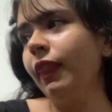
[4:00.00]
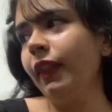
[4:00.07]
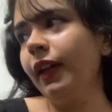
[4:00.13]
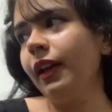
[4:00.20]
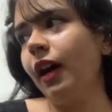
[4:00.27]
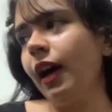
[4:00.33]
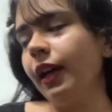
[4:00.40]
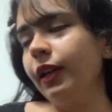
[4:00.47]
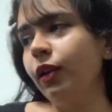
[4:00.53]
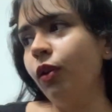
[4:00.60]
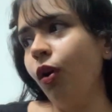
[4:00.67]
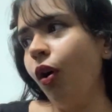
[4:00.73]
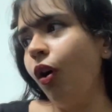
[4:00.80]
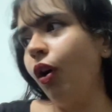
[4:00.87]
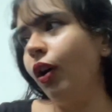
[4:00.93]
that I
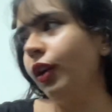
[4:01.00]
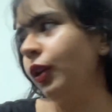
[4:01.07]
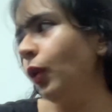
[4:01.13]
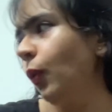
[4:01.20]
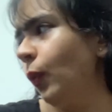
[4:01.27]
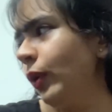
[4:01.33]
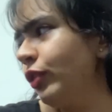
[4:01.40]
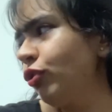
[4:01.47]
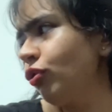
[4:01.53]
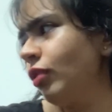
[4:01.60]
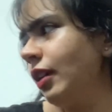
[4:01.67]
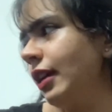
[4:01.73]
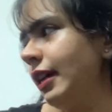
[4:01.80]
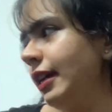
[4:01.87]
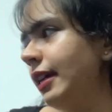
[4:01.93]
got, which
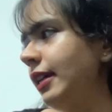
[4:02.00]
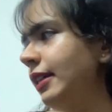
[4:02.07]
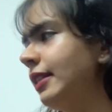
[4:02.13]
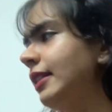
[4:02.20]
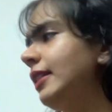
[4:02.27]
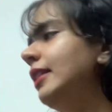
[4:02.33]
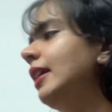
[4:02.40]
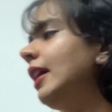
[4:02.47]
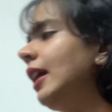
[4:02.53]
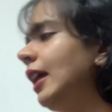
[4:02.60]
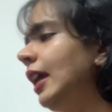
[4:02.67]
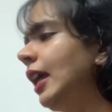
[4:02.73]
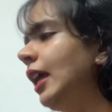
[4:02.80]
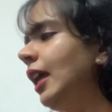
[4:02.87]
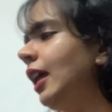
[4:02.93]
is
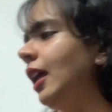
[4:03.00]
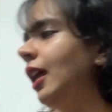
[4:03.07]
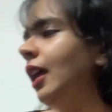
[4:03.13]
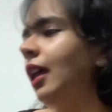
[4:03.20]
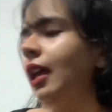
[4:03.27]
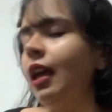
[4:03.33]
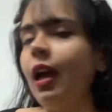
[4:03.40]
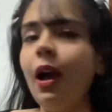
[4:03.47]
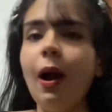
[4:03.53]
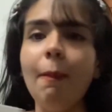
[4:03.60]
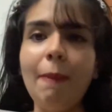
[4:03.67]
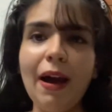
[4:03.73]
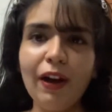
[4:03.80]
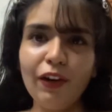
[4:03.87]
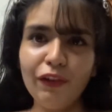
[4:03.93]
a
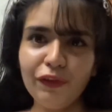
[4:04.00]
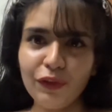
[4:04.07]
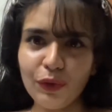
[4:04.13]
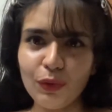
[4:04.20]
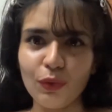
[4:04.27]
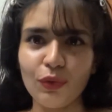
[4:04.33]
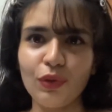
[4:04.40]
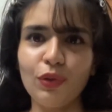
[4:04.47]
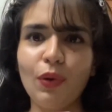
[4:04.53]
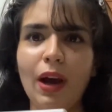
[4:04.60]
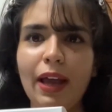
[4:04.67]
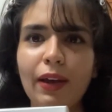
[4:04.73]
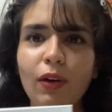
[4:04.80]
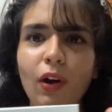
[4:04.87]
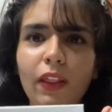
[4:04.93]
pack of 2. So
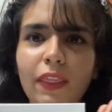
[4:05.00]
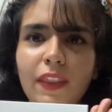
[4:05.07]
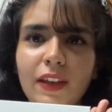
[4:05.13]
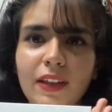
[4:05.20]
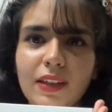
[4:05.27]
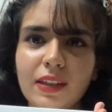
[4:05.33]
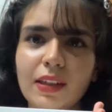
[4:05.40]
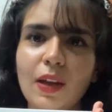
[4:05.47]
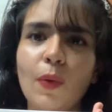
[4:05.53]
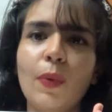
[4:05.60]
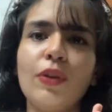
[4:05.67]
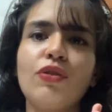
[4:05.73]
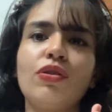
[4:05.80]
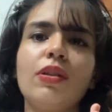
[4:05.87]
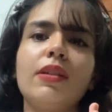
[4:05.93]
I got this,
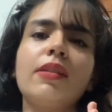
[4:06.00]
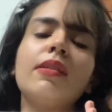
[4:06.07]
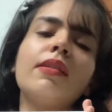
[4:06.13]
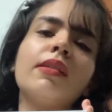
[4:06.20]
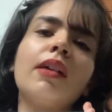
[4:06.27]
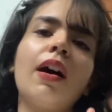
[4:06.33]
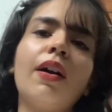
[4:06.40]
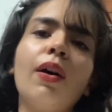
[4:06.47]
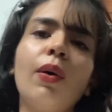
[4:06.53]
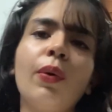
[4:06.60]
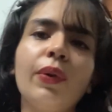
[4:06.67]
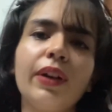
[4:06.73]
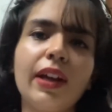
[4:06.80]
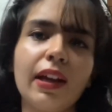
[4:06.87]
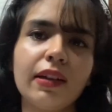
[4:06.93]
which is the Zara
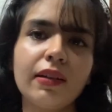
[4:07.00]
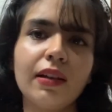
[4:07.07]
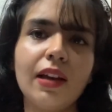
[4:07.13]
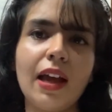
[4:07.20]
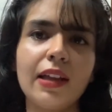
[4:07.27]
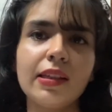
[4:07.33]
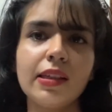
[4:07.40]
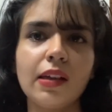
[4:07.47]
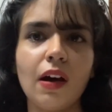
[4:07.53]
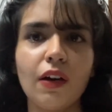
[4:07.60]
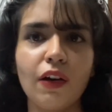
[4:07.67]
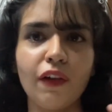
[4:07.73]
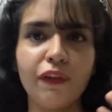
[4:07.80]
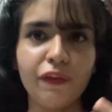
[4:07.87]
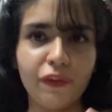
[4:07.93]
Oriental and
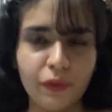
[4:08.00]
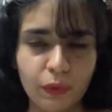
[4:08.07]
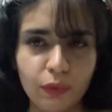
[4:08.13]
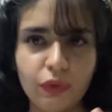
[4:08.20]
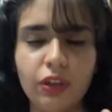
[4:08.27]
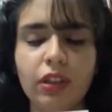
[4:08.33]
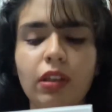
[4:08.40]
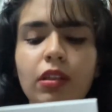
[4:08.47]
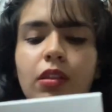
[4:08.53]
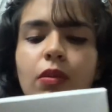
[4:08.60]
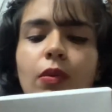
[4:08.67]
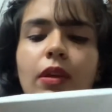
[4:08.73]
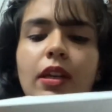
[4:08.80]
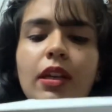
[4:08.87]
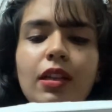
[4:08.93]
Zara Fruity.
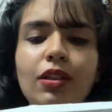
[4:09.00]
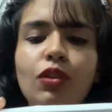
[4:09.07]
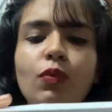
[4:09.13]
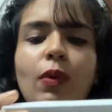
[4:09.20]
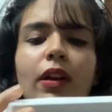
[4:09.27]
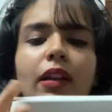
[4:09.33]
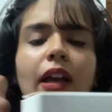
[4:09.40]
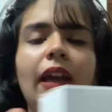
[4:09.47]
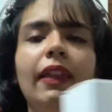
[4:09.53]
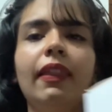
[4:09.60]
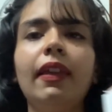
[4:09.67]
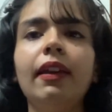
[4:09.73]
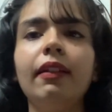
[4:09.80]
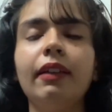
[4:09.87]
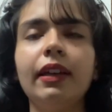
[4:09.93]
So each one I
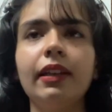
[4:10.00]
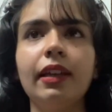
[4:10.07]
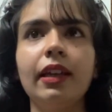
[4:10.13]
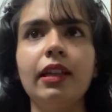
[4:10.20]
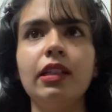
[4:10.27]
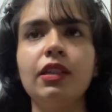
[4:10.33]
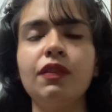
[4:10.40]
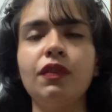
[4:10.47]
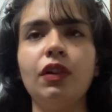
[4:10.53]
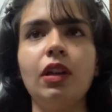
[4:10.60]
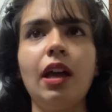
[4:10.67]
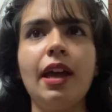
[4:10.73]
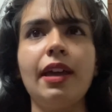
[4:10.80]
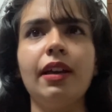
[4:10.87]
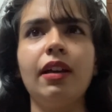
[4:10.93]
think retails for
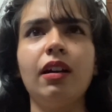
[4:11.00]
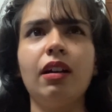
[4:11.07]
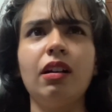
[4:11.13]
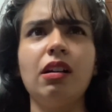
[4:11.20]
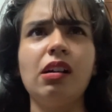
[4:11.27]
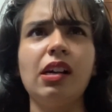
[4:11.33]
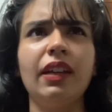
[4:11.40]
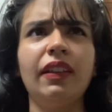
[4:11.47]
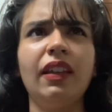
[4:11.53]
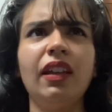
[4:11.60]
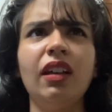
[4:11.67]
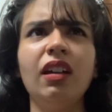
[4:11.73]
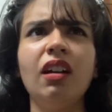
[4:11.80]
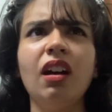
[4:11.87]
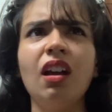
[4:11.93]
like I think